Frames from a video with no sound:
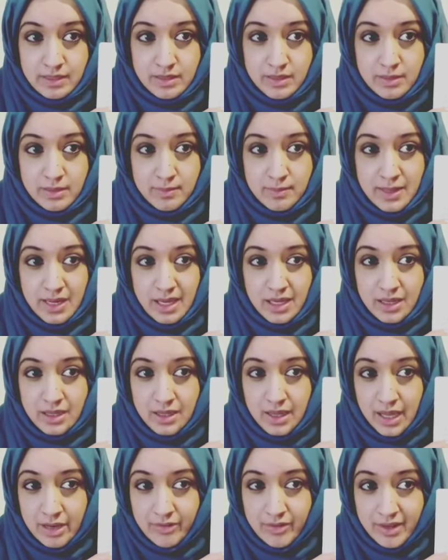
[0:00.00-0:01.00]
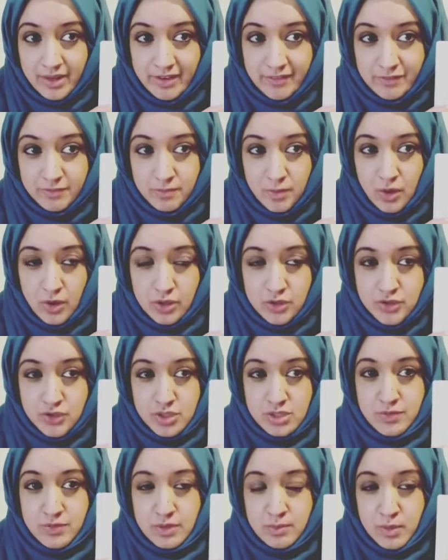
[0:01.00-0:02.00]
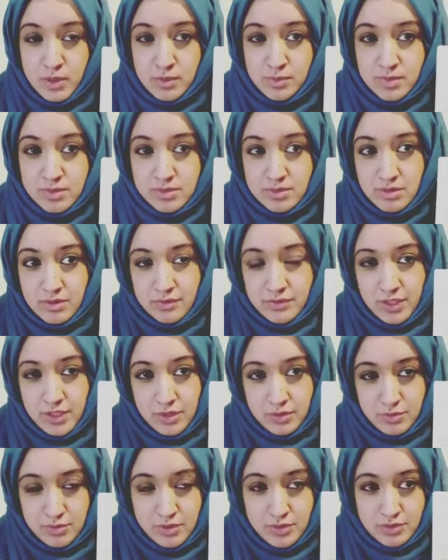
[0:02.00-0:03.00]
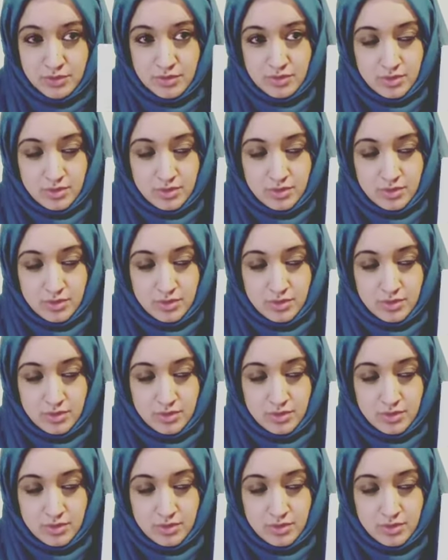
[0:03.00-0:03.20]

The black area that I've marked just for the purpose of you just,